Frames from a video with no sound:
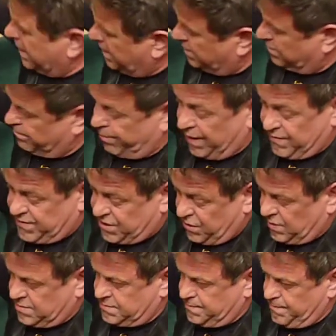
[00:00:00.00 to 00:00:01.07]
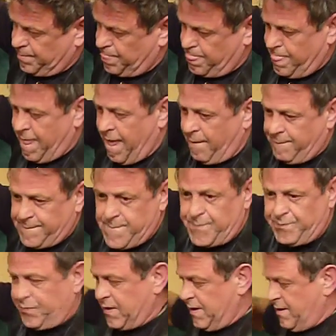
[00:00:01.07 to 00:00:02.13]
on both sides. Now,
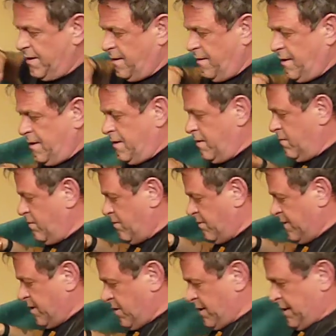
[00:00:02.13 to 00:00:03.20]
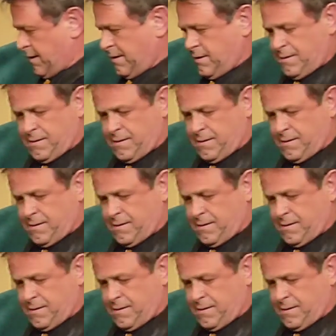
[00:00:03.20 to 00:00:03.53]
uh, what have we got here?